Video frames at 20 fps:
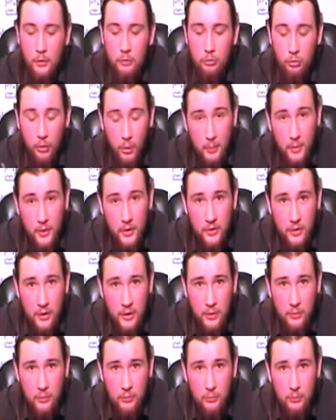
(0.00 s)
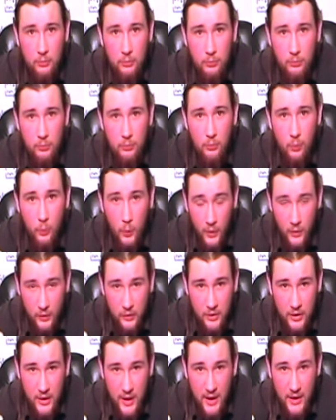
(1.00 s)
drop this in
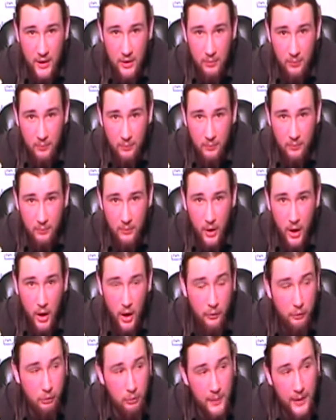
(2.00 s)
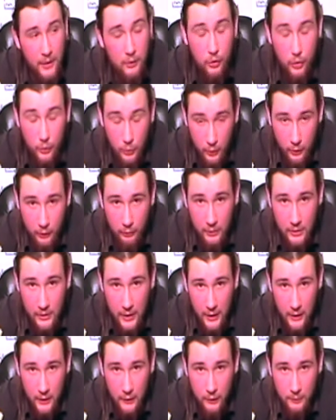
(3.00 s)
once a day after about 2 or 3
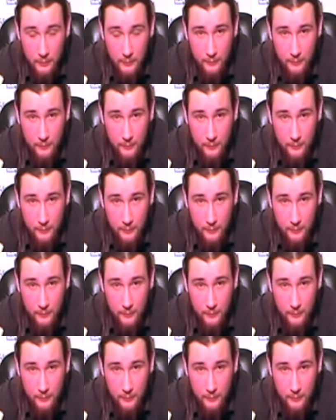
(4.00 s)
days.